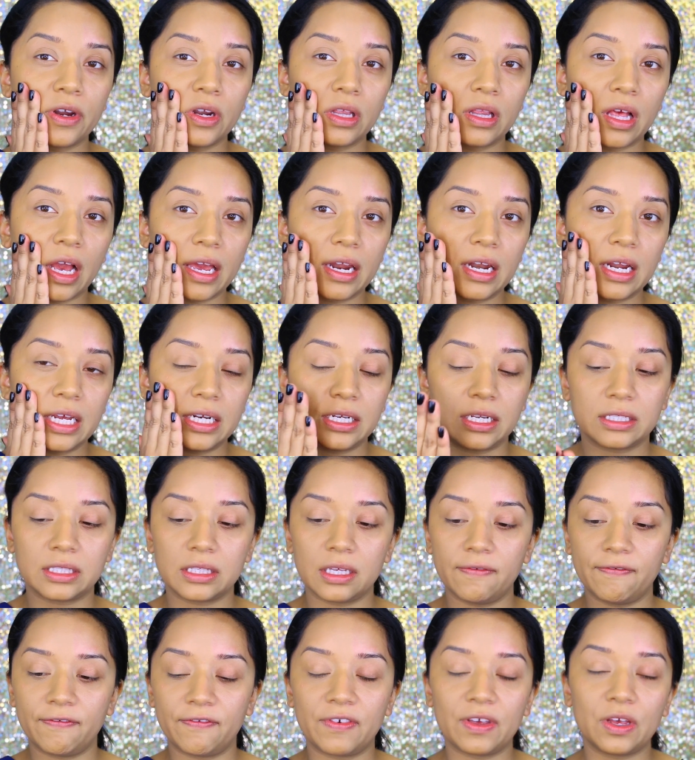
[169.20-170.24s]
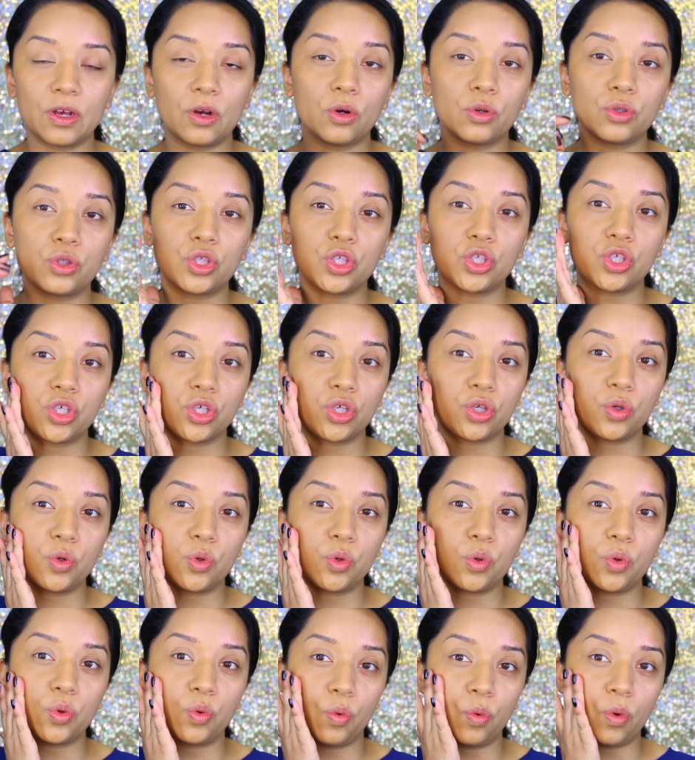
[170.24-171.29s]
light. It doesn't feel
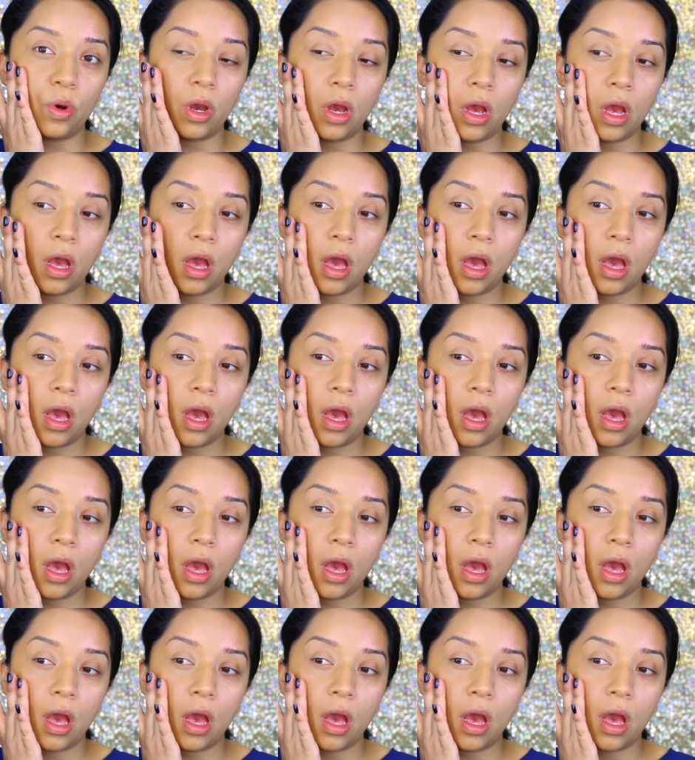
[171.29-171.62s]
too